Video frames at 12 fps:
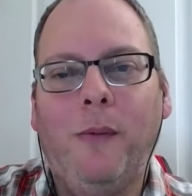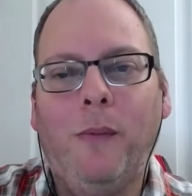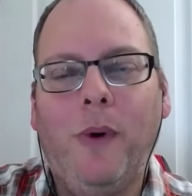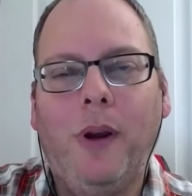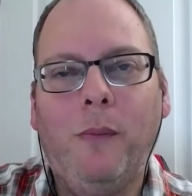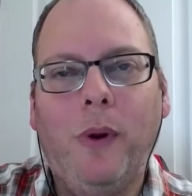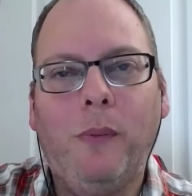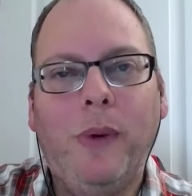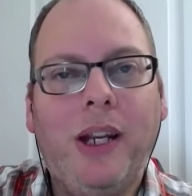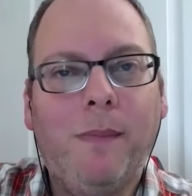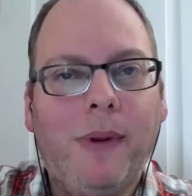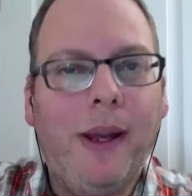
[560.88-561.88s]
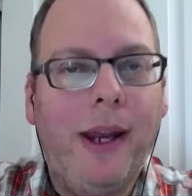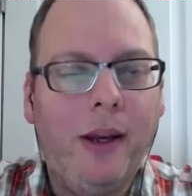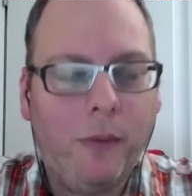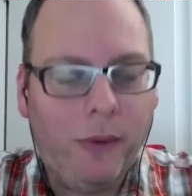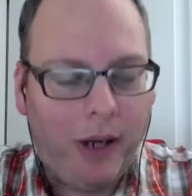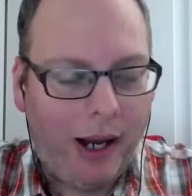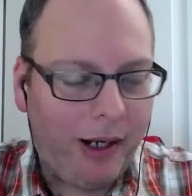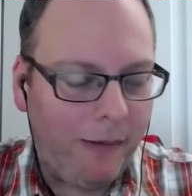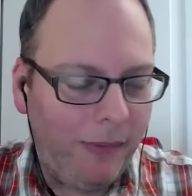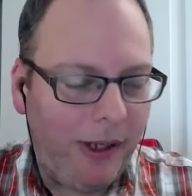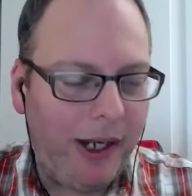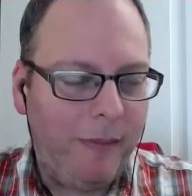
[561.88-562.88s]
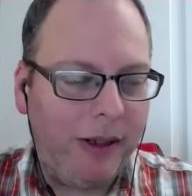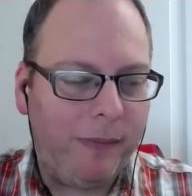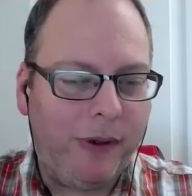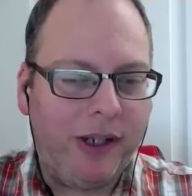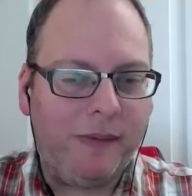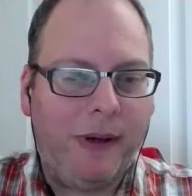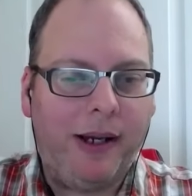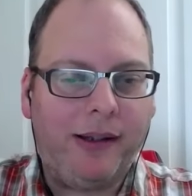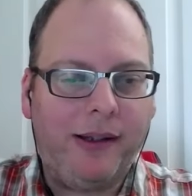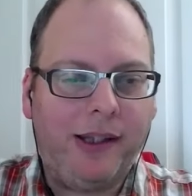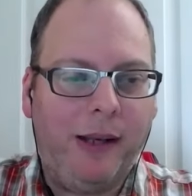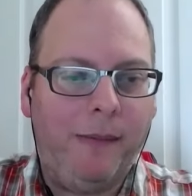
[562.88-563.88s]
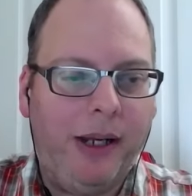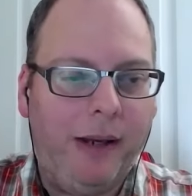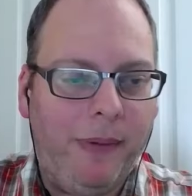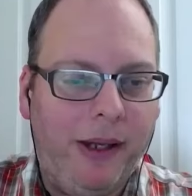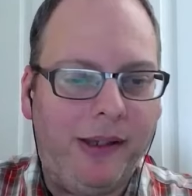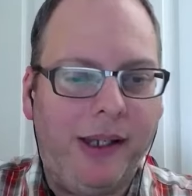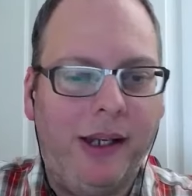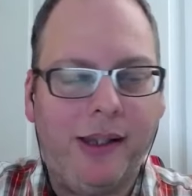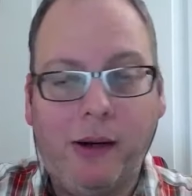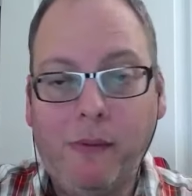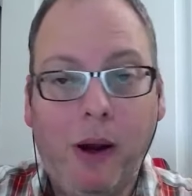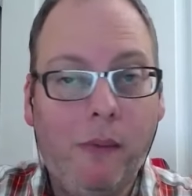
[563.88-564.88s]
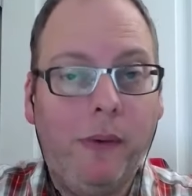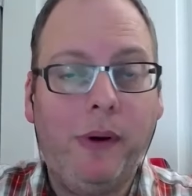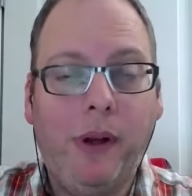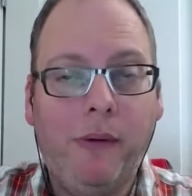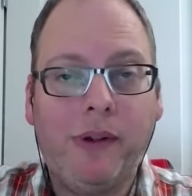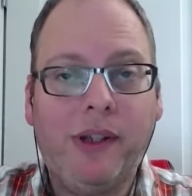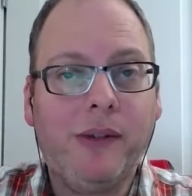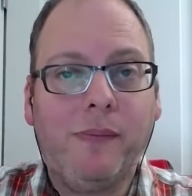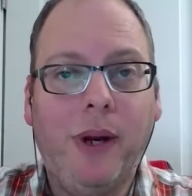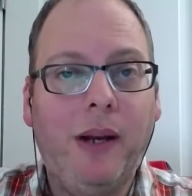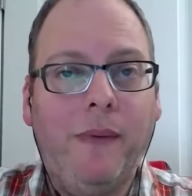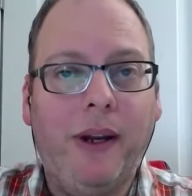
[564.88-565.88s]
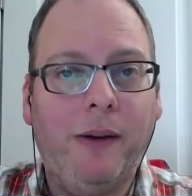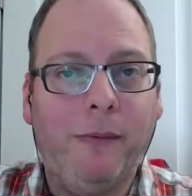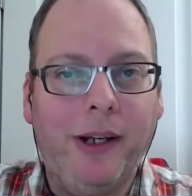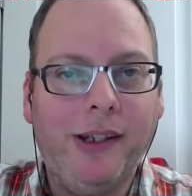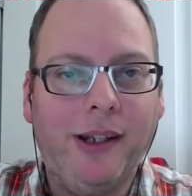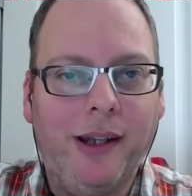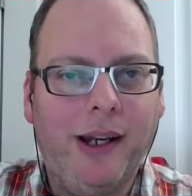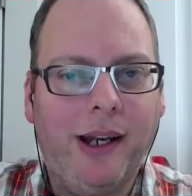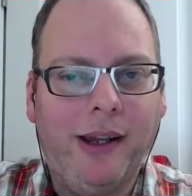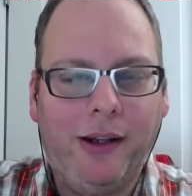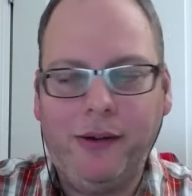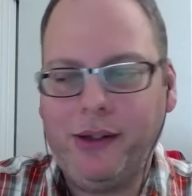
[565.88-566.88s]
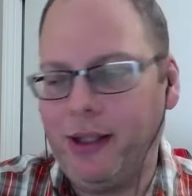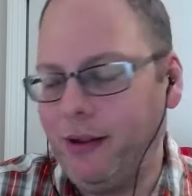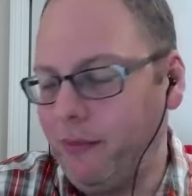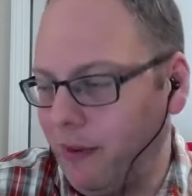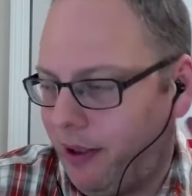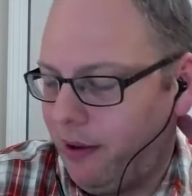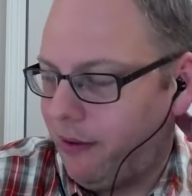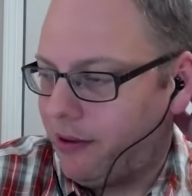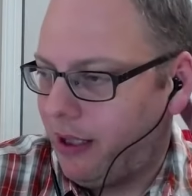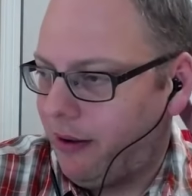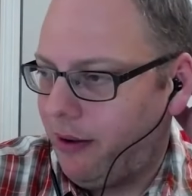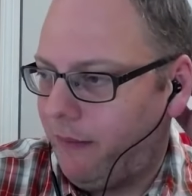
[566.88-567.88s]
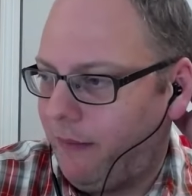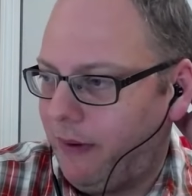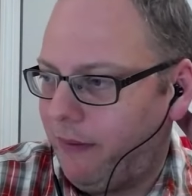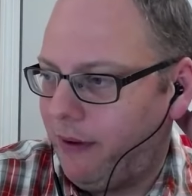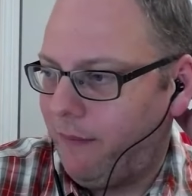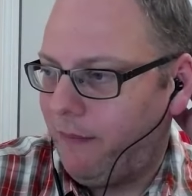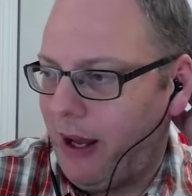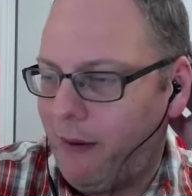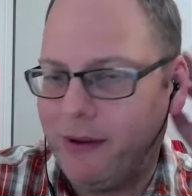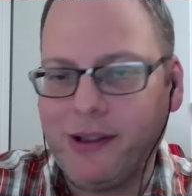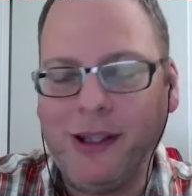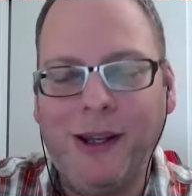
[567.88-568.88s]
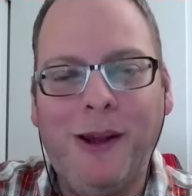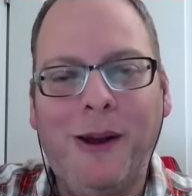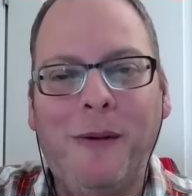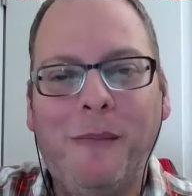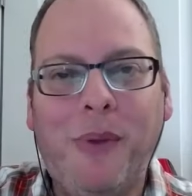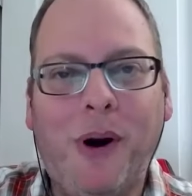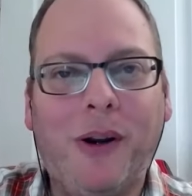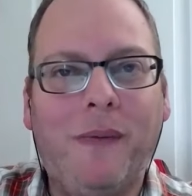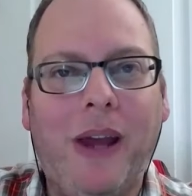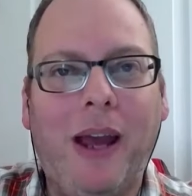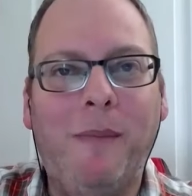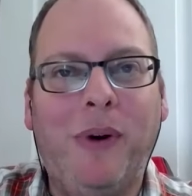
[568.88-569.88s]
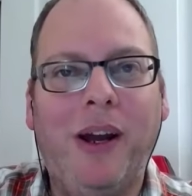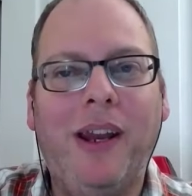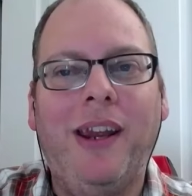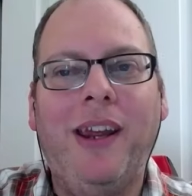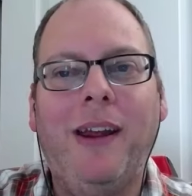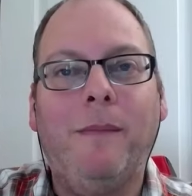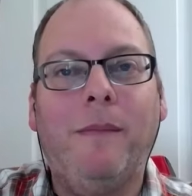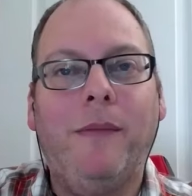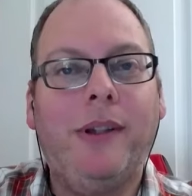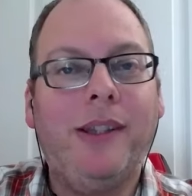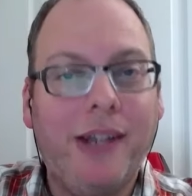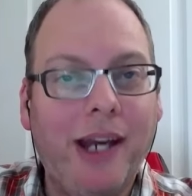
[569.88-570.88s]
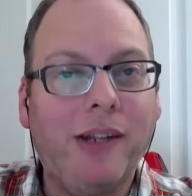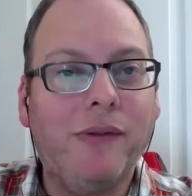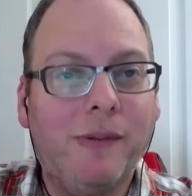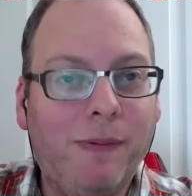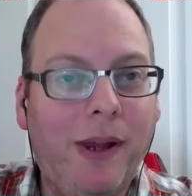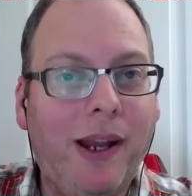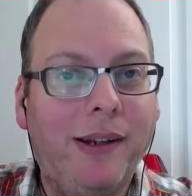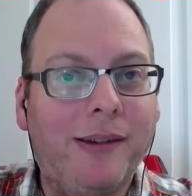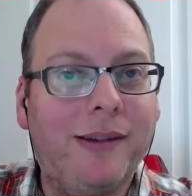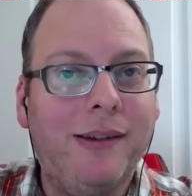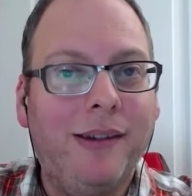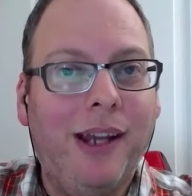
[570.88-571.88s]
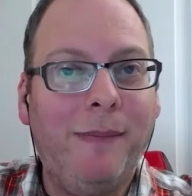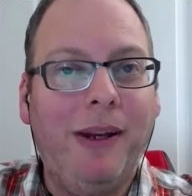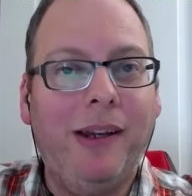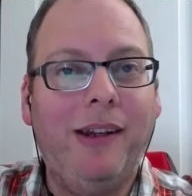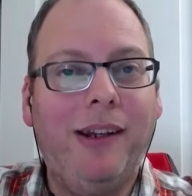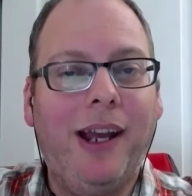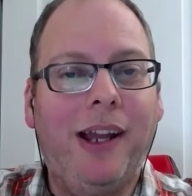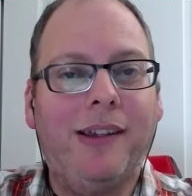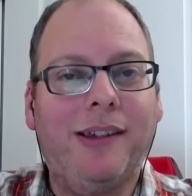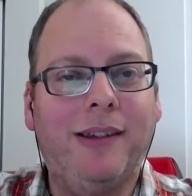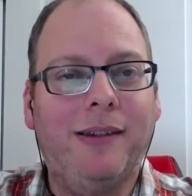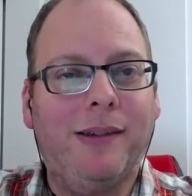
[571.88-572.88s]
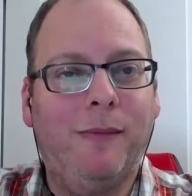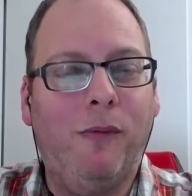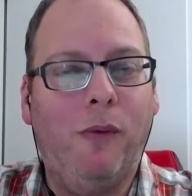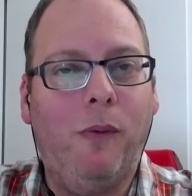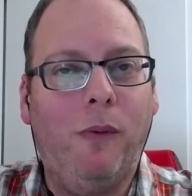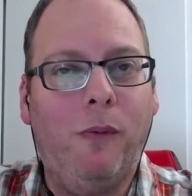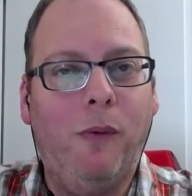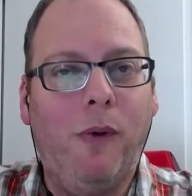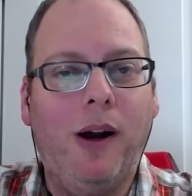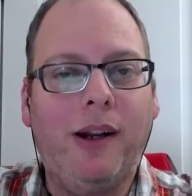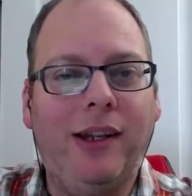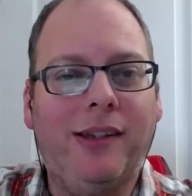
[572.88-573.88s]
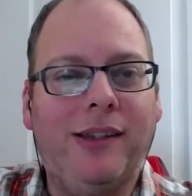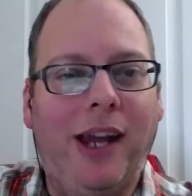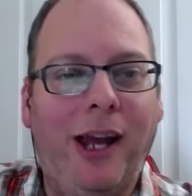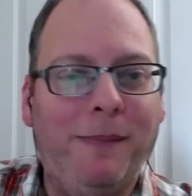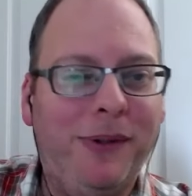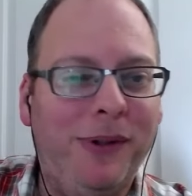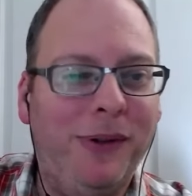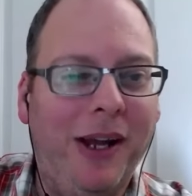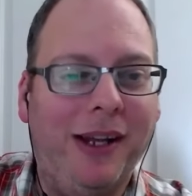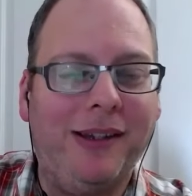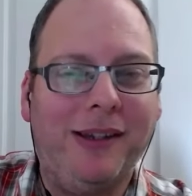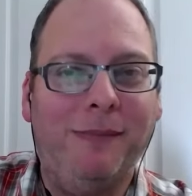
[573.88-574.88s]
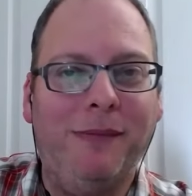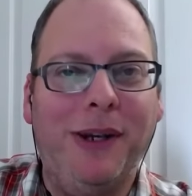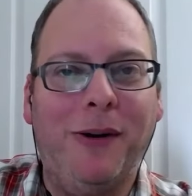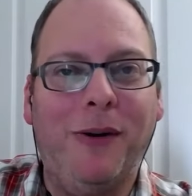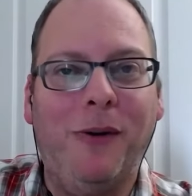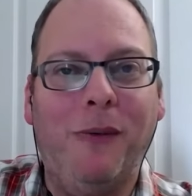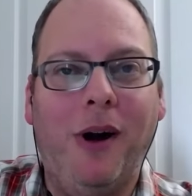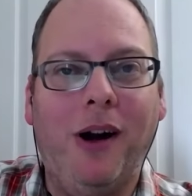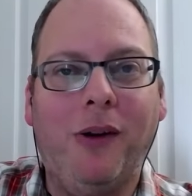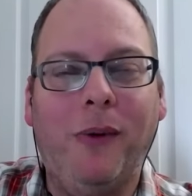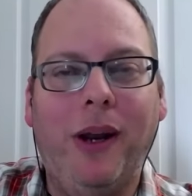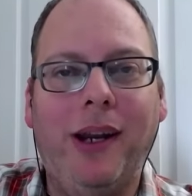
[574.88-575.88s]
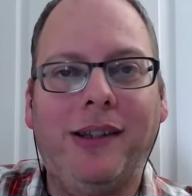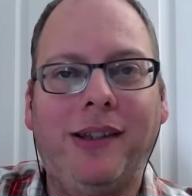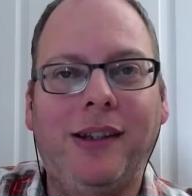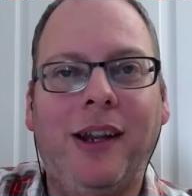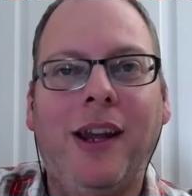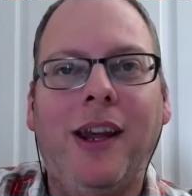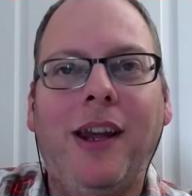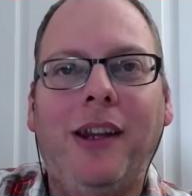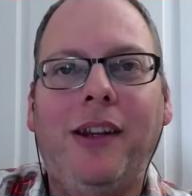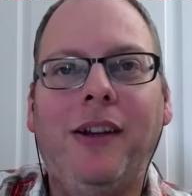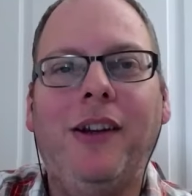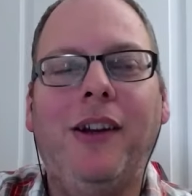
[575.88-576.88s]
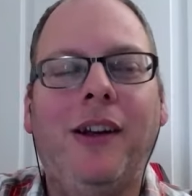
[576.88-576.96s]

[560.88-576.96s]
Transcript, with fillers: when, when we complain or when I complain about the press box to somebody at Penn State, it's like, well, we, it was just renovated recently. And I think you said 20 years. I don't know if it, if that was part of that, but it's a dangerous place. I mean, you got some, some wonky steps, you got some narrow walkways. You, you